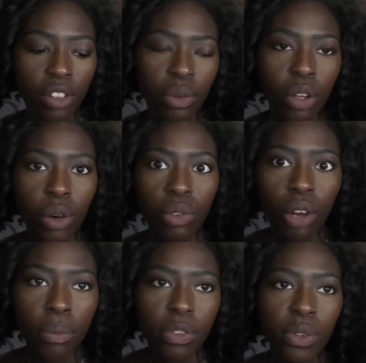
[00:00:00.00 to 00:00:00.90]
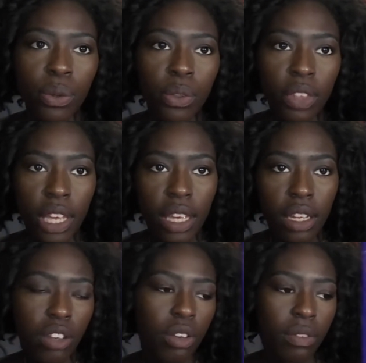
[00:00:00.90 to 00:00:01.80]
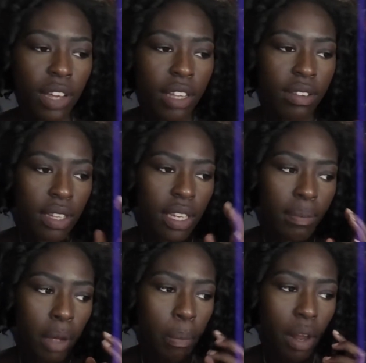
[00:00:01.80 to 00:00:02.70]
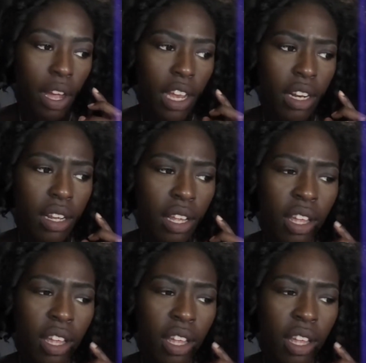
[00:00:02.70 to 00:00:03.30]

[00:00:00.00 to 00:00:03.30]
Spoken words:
doing the whole drama school thing and university applying,